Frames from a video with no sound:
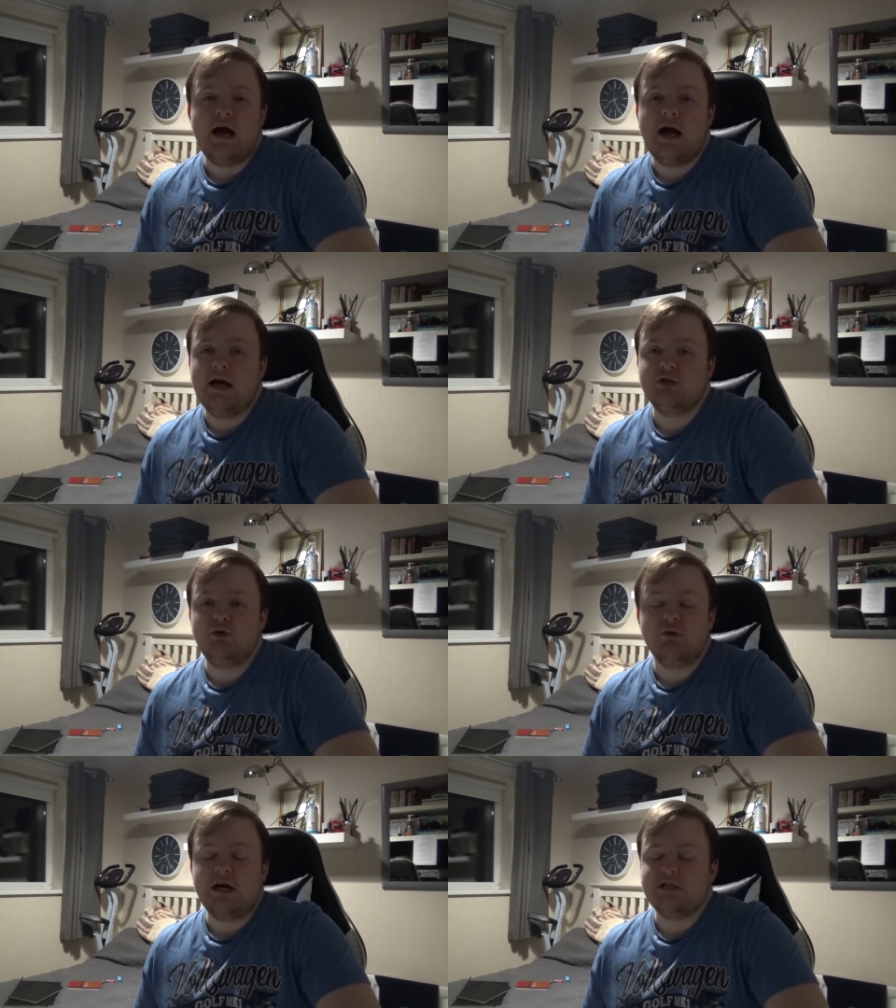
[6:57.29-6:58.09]
And
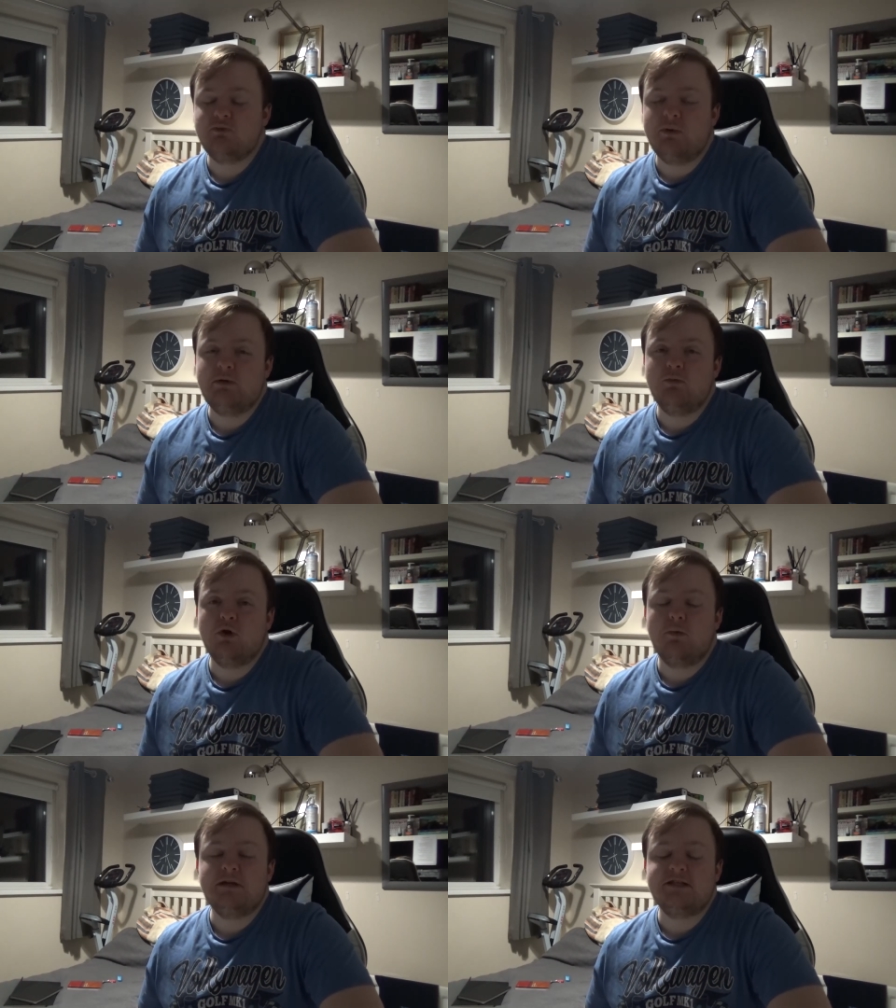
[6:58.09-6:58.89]
you guys probably will
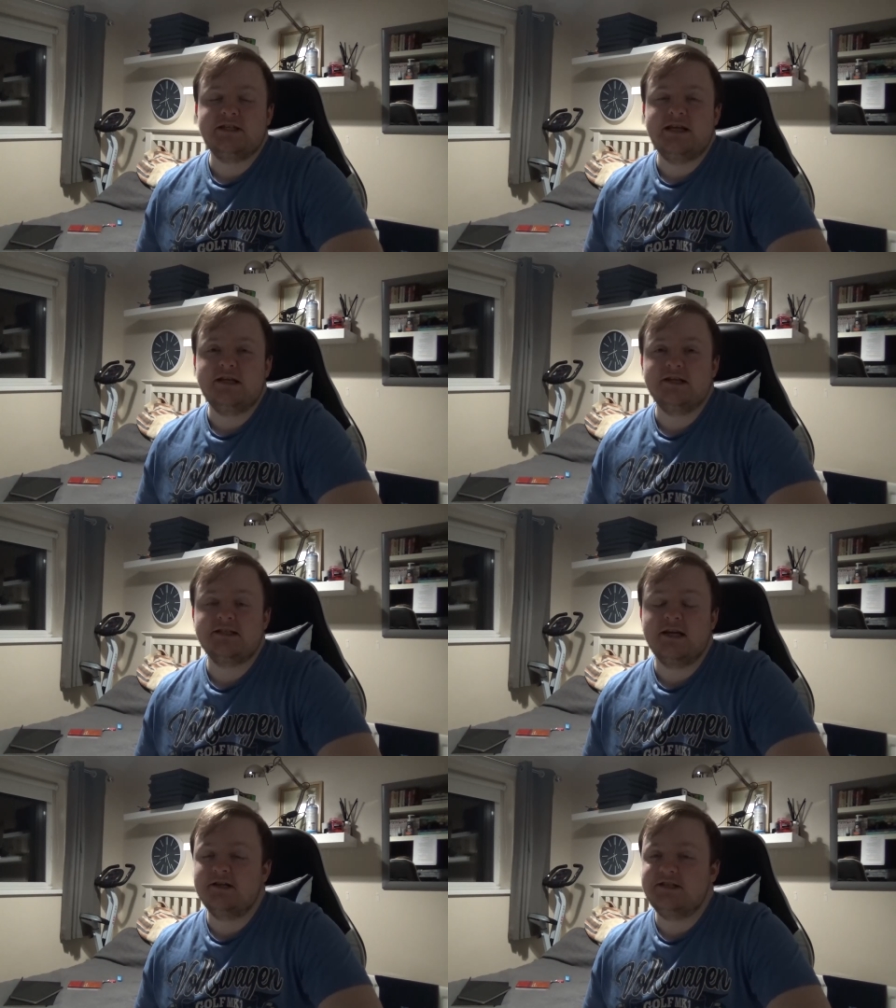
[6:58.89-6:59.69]
not be seeing
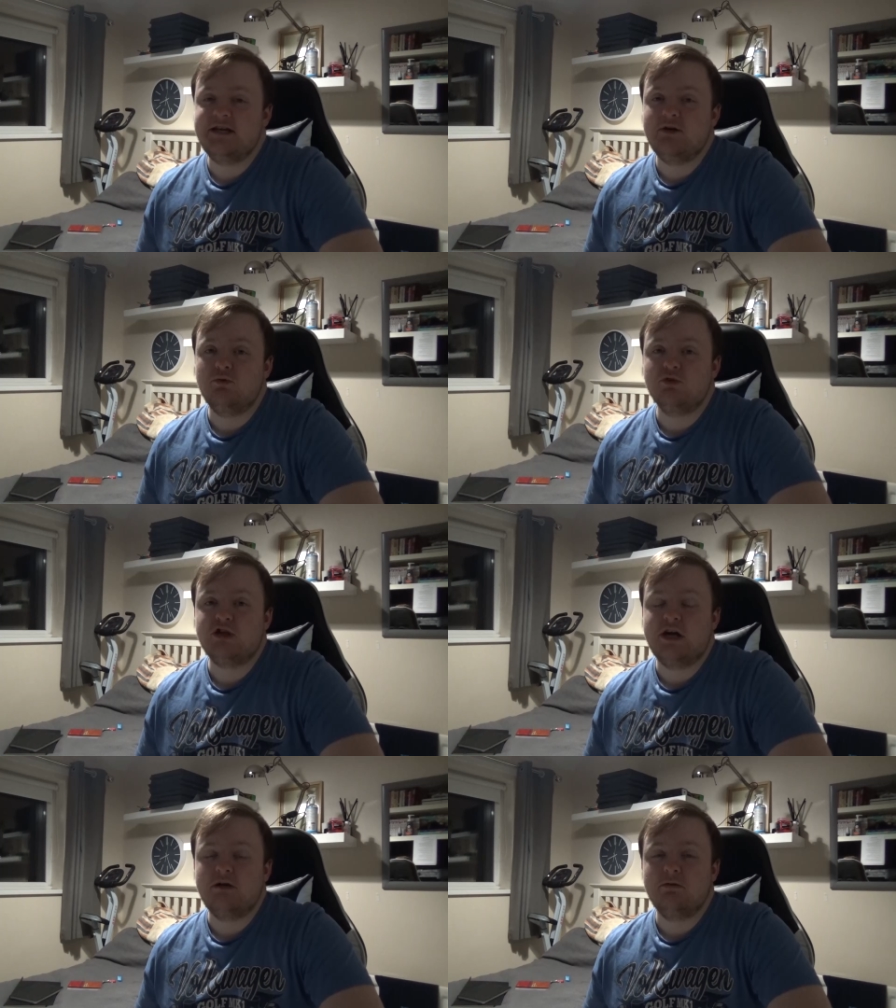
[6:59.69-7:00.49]
this until
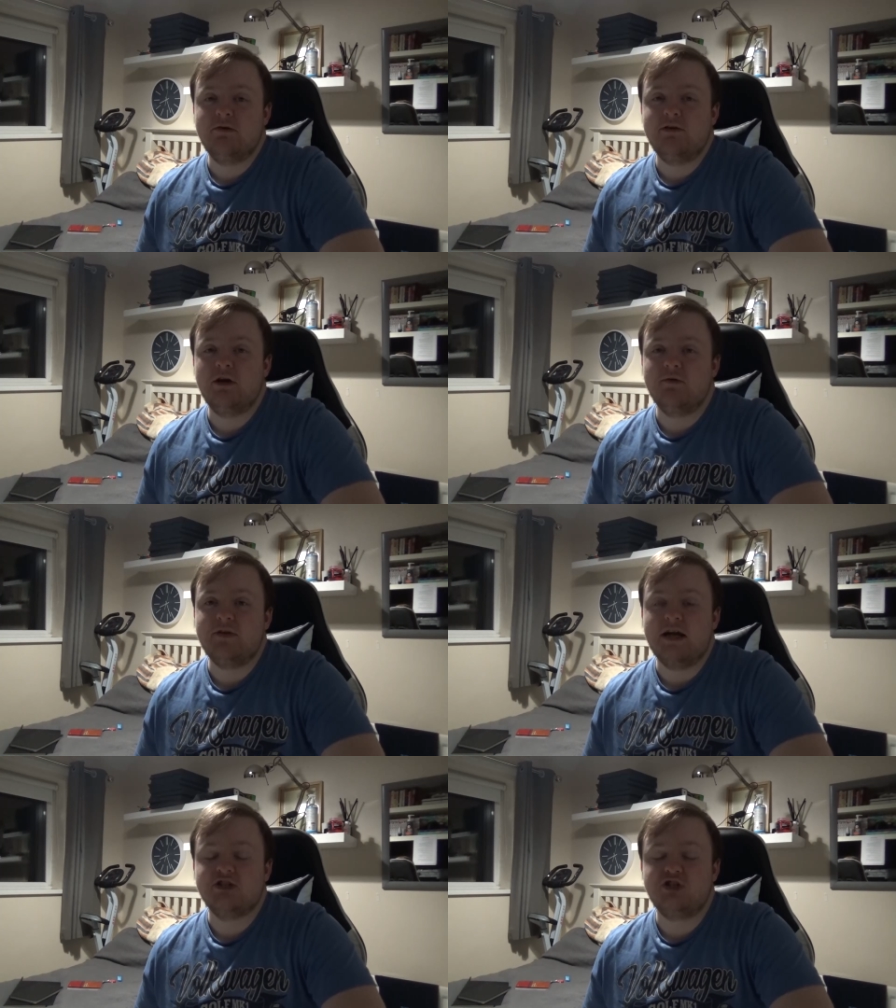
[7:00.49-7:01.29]
January of
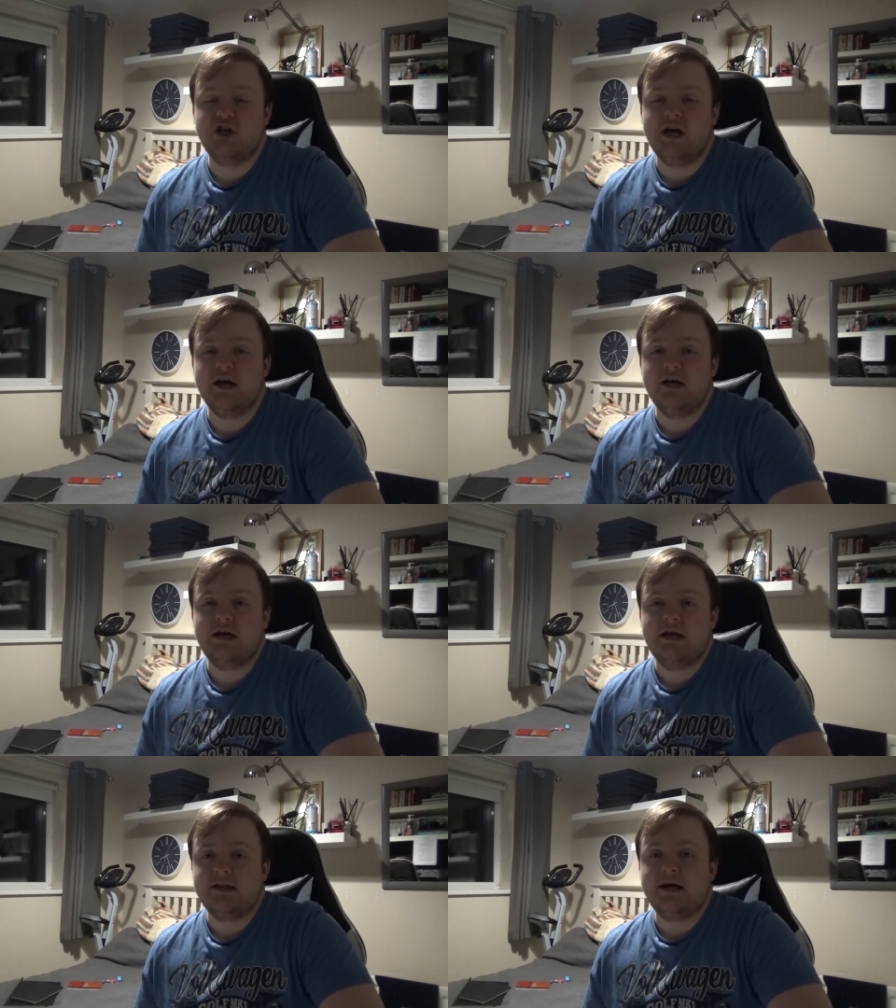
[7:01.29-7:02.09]
next year.
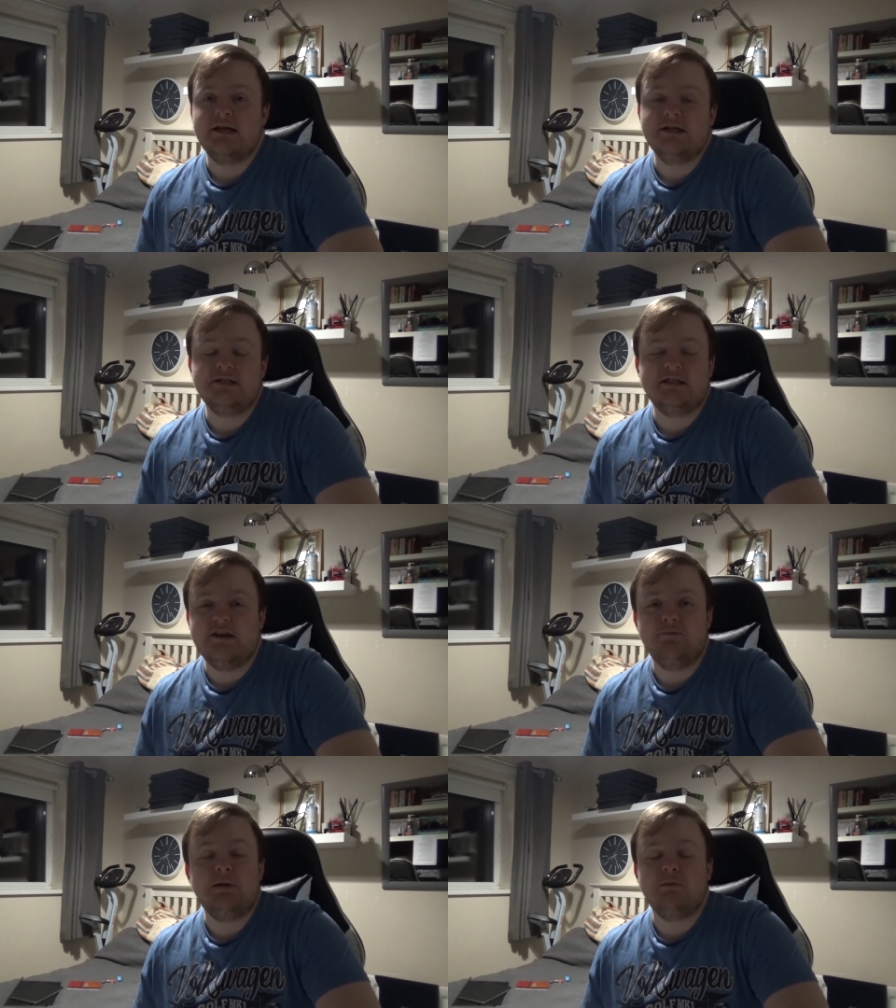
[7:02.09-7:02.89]
That is,
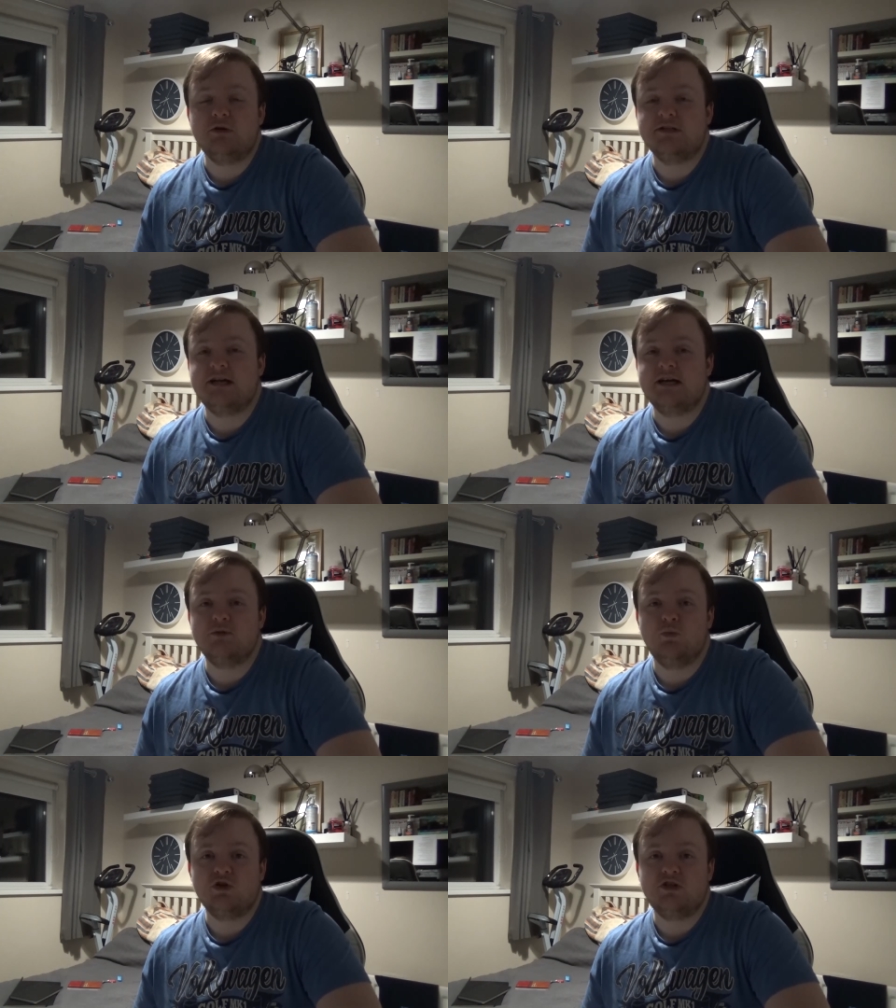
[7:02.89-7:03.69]
if people decide
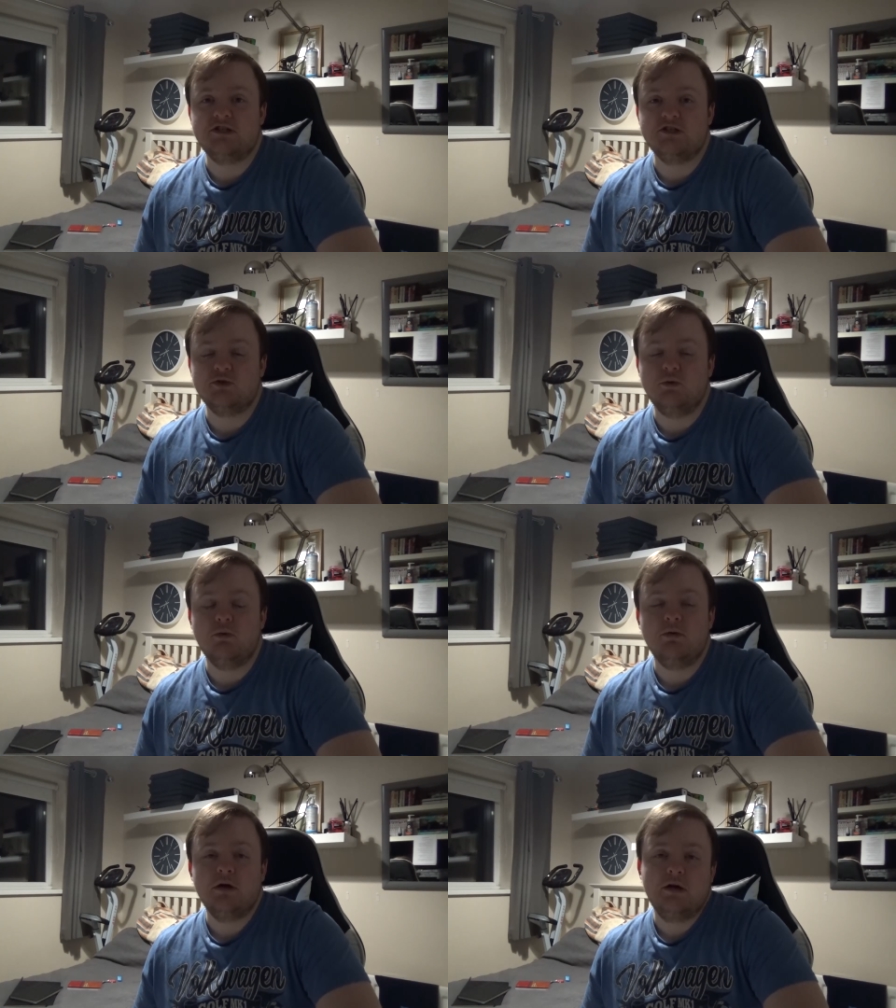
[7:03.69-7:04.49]
to watch these at all.